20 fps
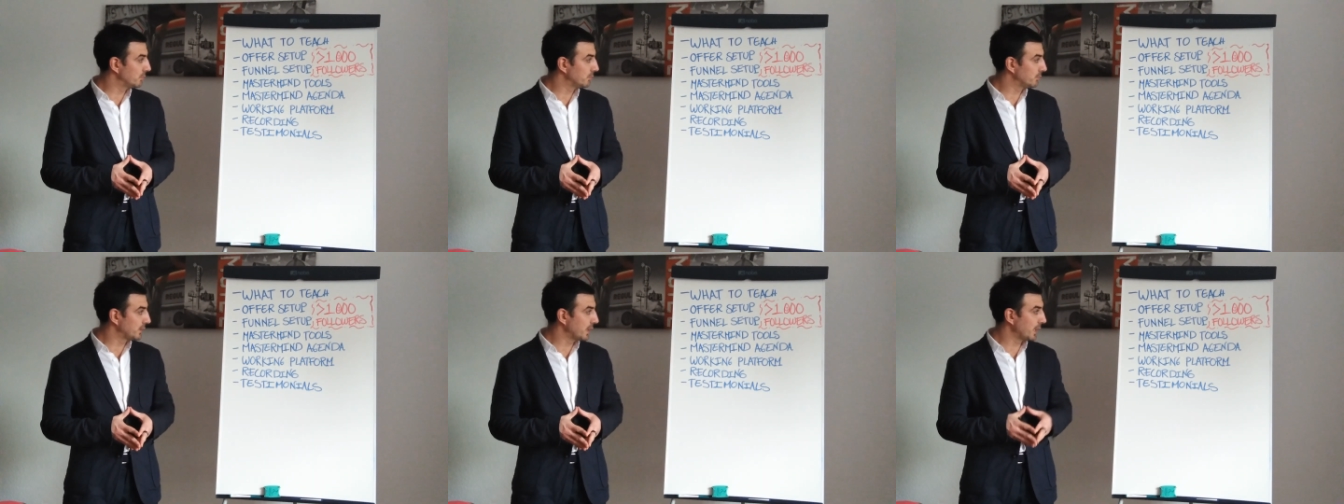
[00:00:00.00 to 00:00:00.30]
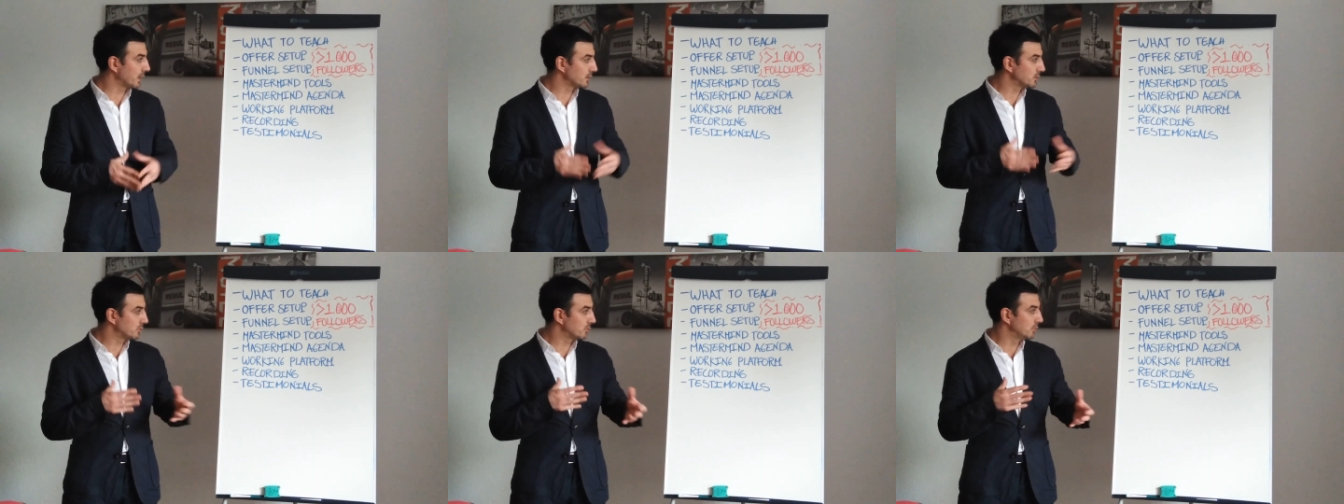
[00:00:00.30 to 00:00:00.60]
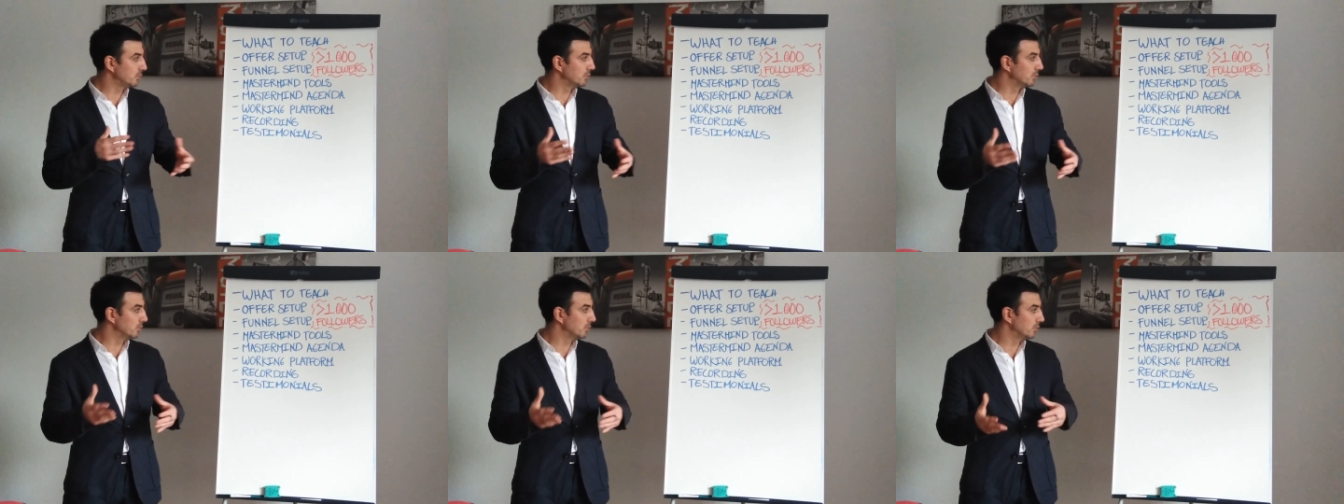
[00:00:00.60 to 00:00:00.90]
thanks
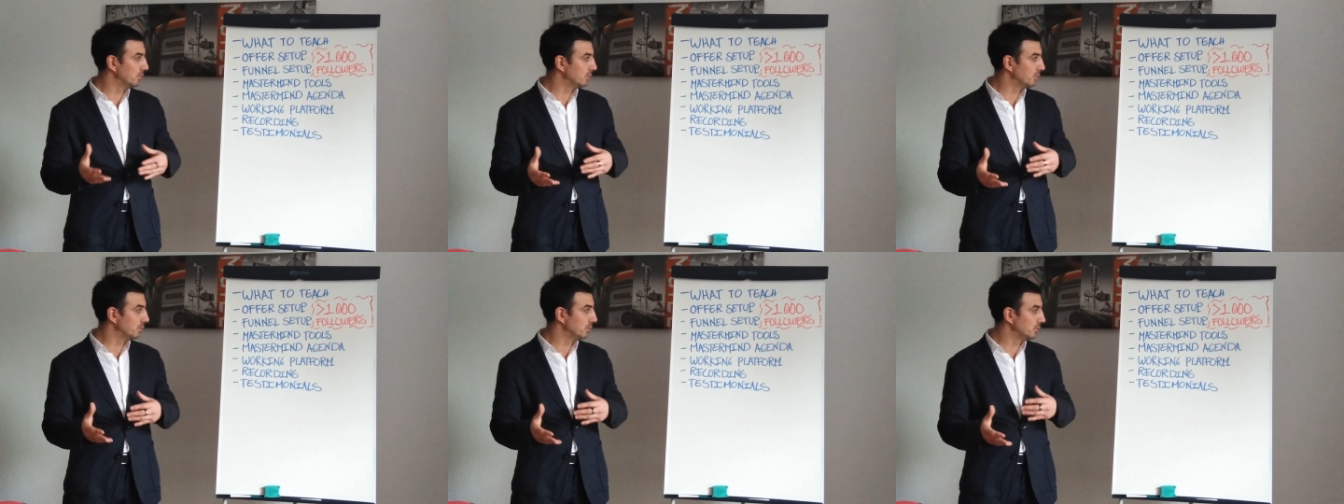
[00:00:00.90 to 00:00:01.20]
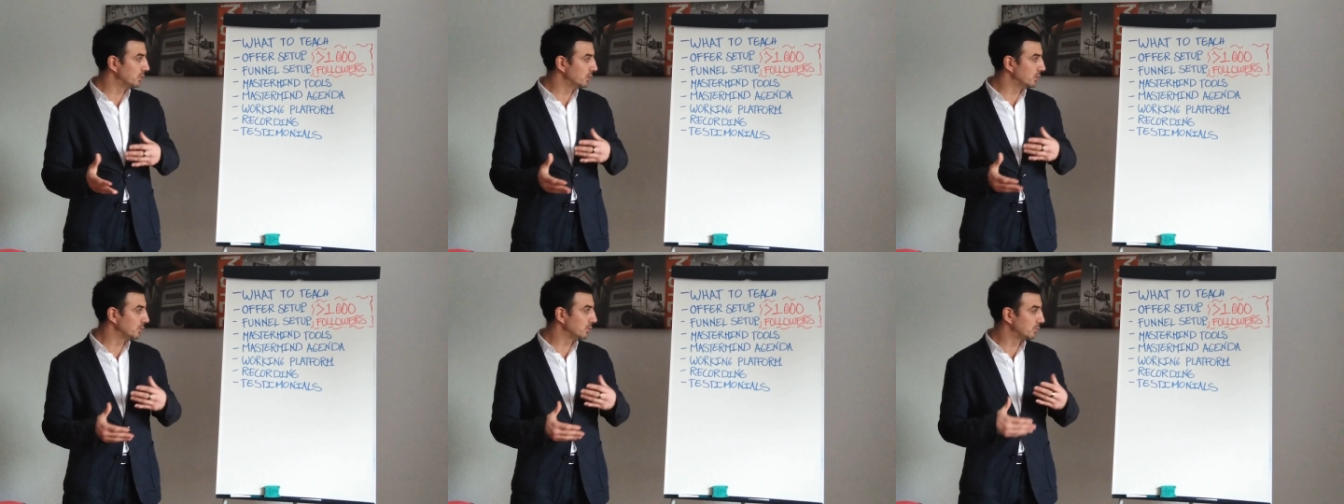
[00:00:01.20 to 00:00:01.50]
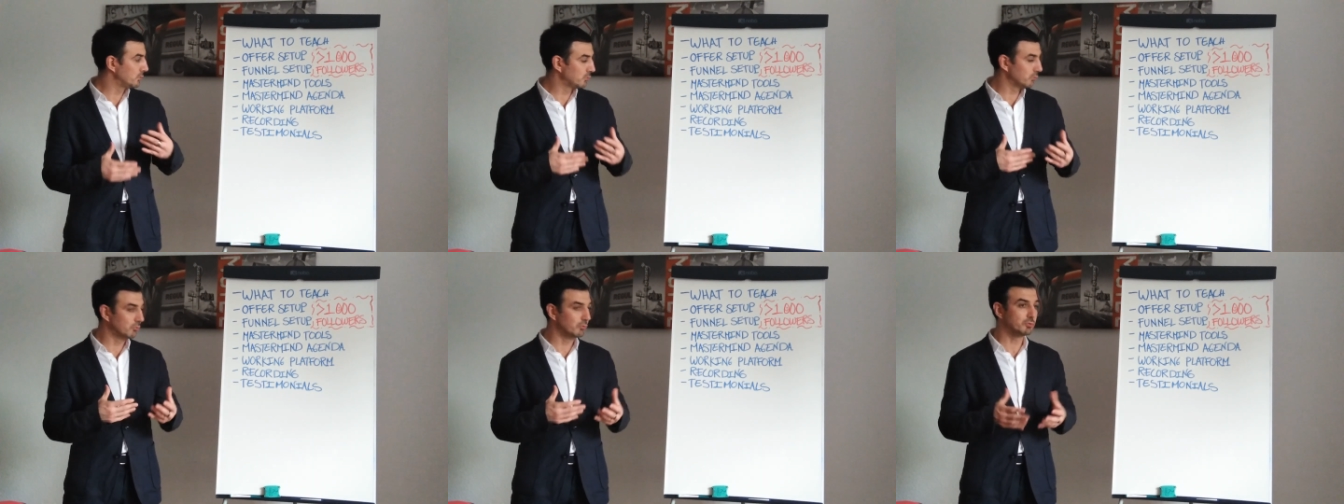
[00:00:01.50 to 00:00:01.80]
to the
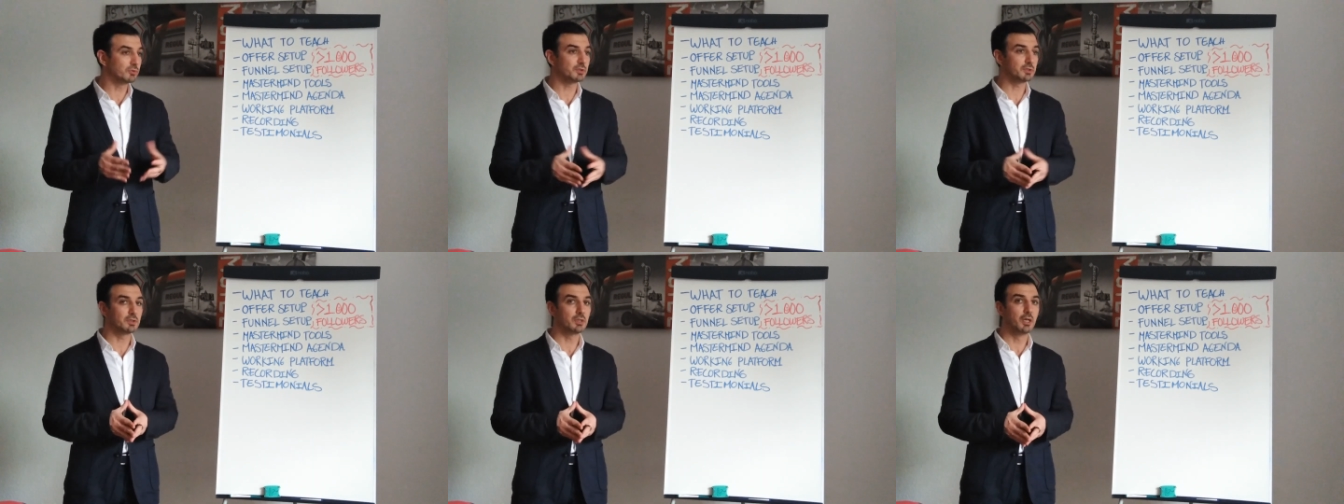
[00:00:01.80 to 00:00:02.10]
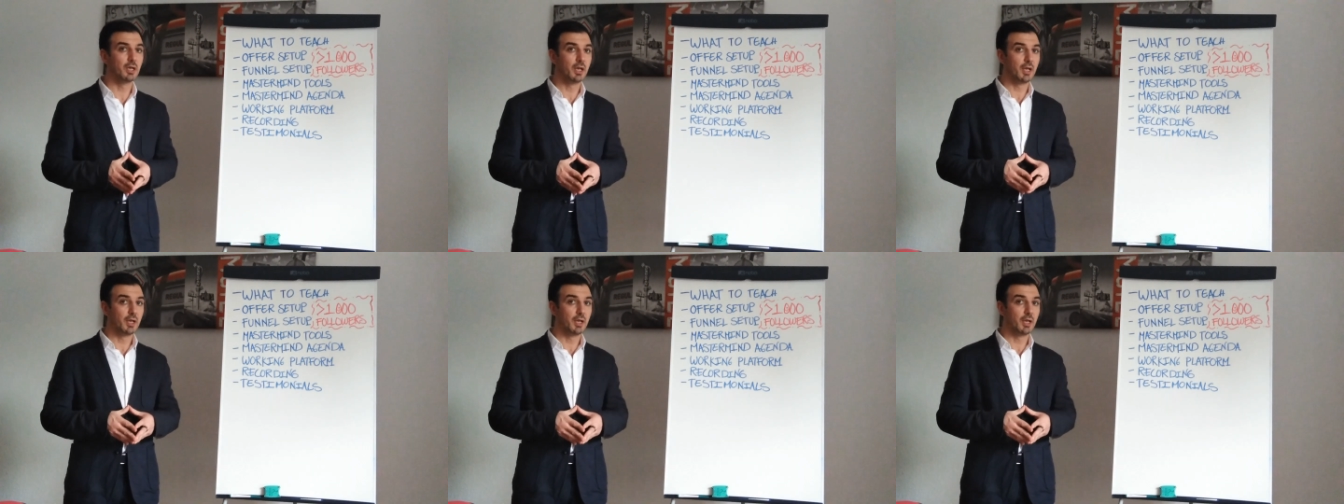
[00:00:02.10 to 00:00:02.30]
tools,